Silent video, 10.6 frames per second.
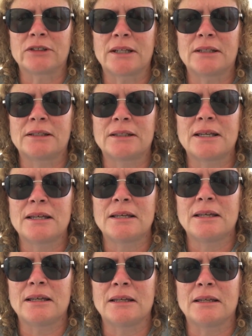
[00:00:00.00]

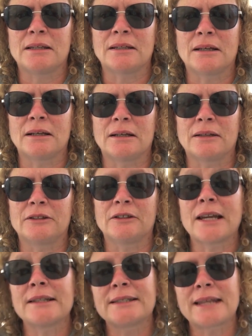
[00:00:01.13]
Tennessee, in the United